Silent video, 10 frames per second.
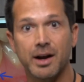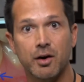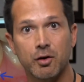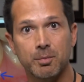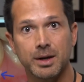in
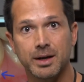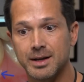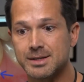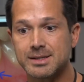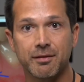our
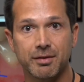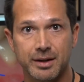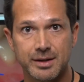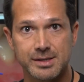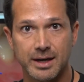opinion, is
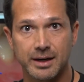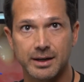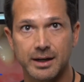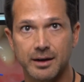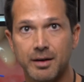definitely the
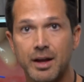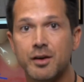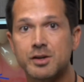Sonicare.